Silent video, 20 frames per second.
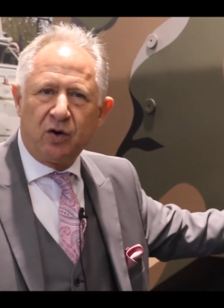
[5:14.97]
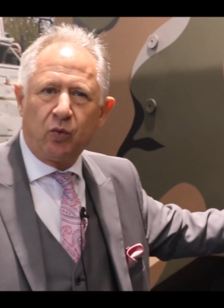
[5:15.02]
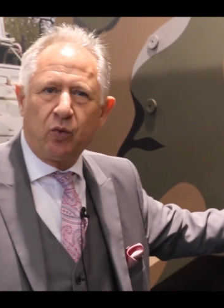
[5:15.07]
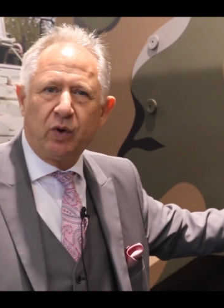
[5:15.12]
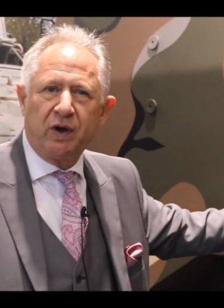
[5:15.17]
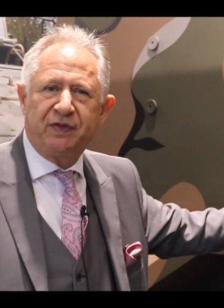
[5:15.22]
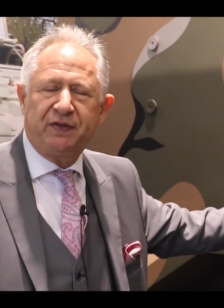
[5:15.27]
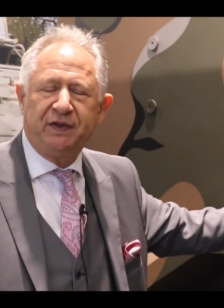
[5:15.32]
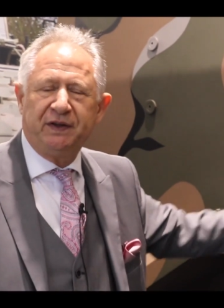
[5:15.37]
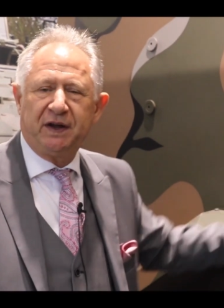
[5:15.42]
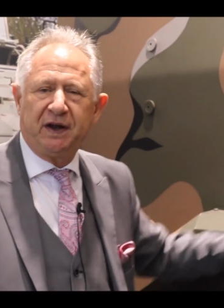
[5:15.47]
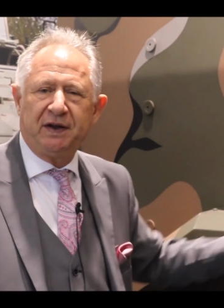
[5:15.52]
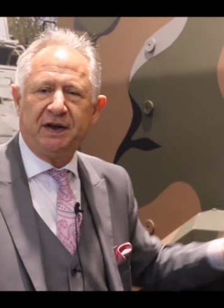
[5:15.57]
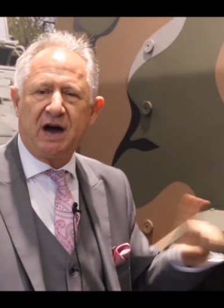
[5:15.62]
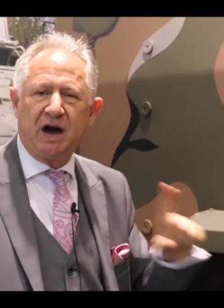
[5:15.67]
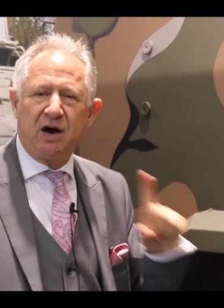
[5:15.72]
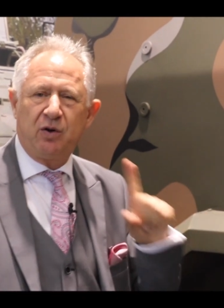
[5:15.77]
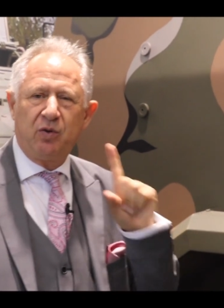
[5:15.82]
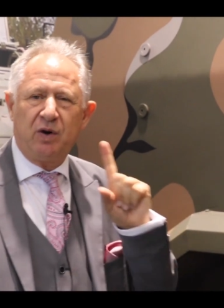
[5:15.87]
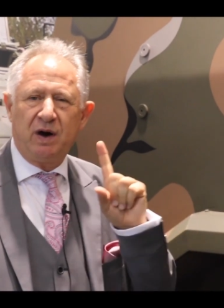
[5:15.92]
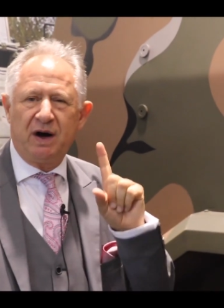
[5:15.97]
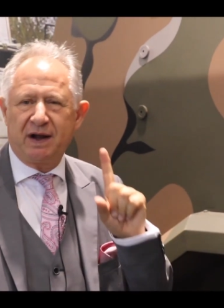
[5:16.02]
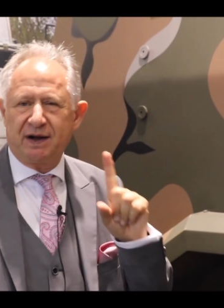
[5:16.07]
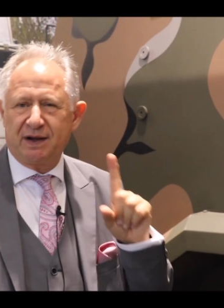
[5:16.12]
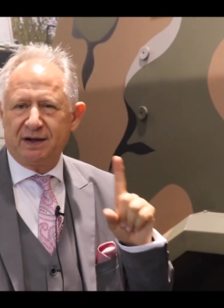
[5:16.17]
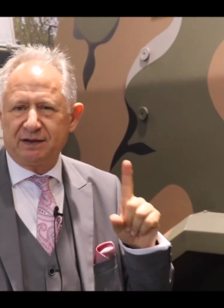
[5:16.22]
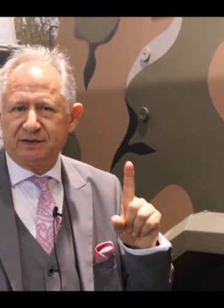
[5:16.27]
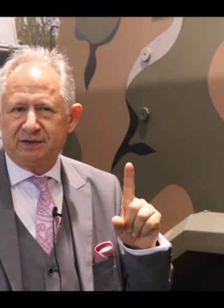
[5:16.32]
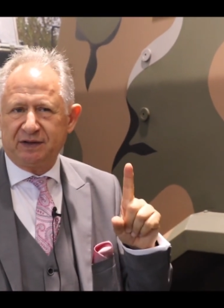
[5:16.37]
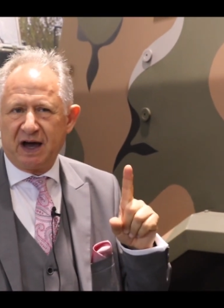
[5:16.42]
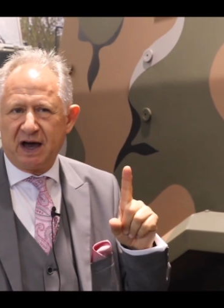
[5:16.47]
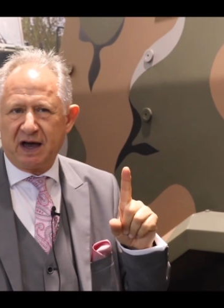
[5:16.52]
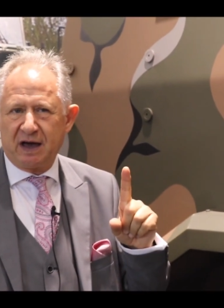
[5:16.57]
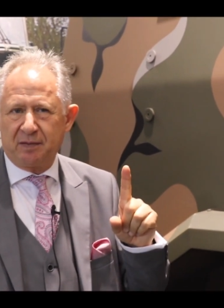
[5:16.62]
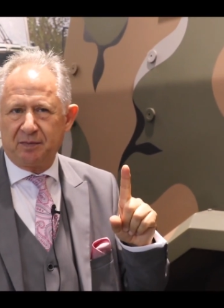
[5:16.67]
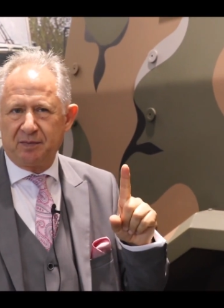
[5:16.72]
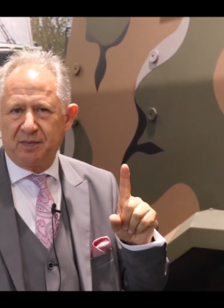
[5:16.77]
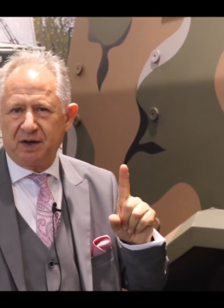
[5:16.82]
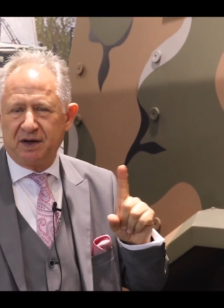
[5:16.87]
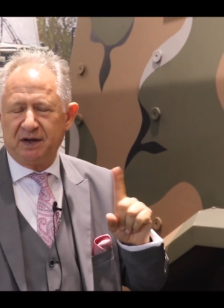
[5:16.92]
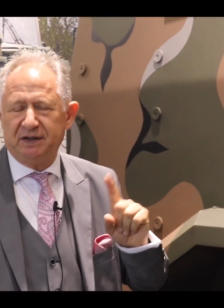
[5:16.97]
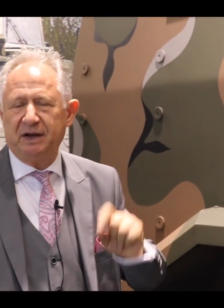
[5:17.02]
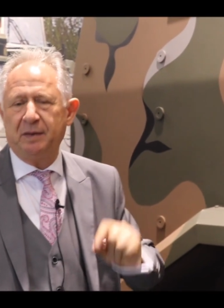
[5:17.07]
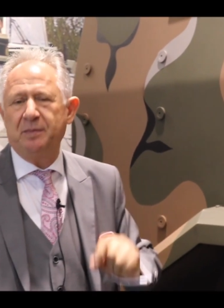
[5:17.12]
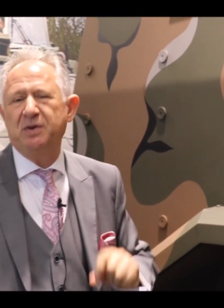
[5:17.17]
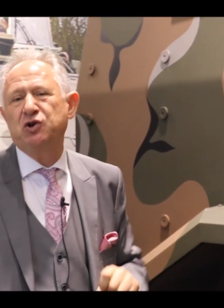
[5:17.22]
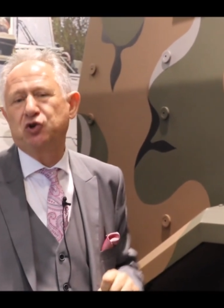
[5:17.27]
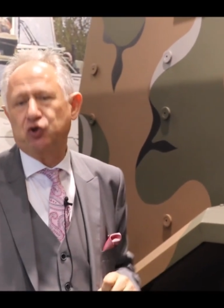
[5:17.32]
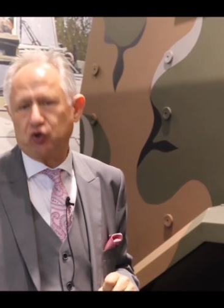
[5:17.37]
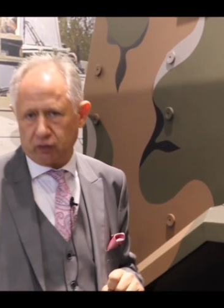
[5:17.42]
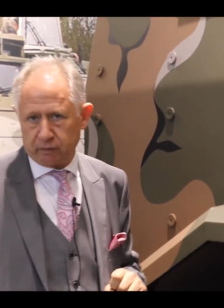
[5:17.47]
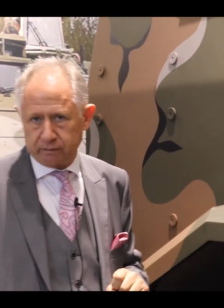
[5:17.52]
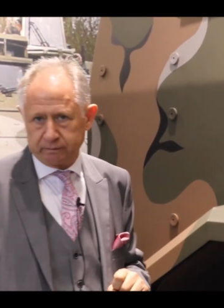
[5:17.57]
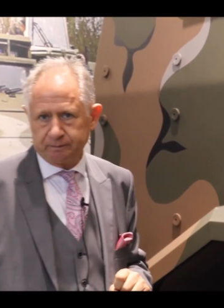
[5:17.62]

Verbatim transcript: within an hour time in a mission.